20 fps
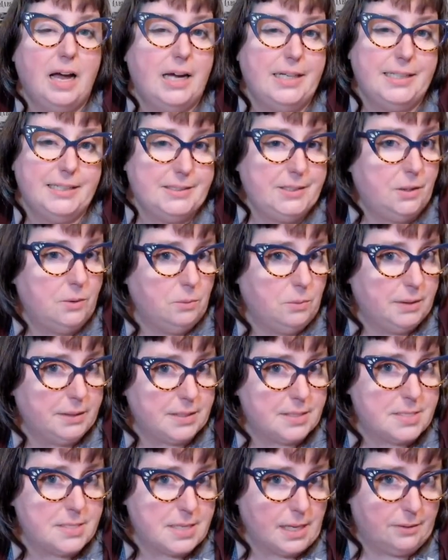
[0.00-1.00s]
don't want to
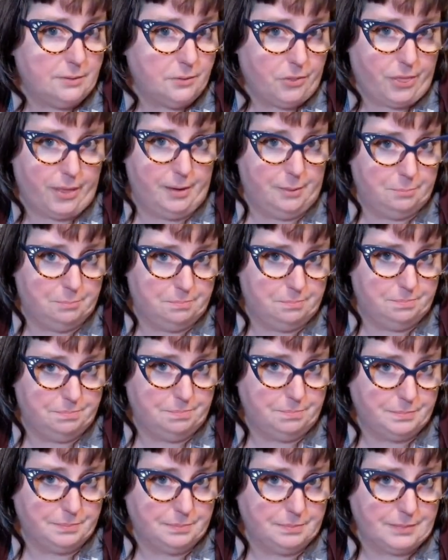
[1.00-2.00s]
sell them.
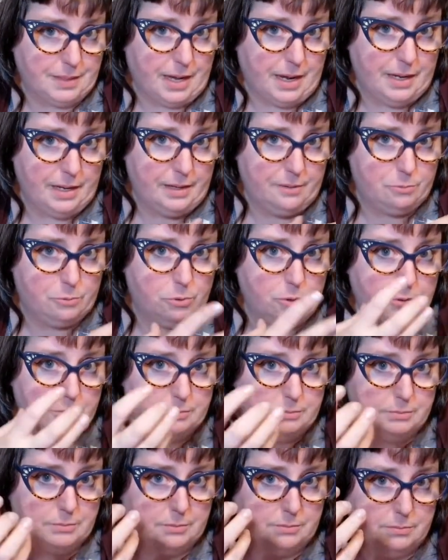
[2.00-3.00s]
I have
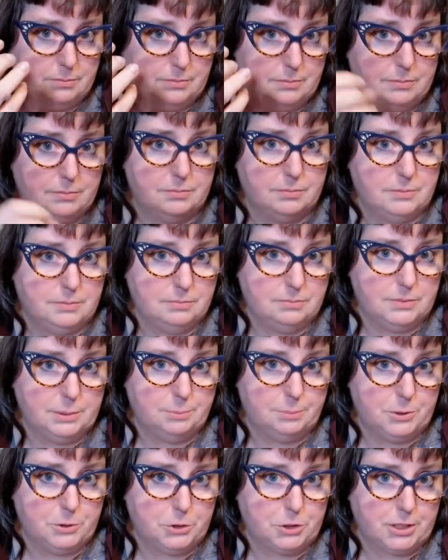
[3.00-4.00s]
grown
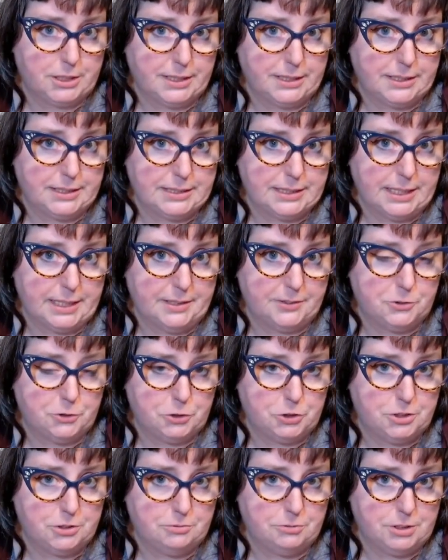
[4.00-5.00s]
emotionally
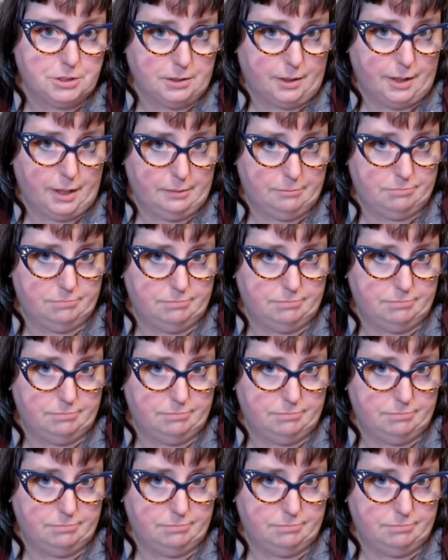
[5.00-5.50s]
attached to them.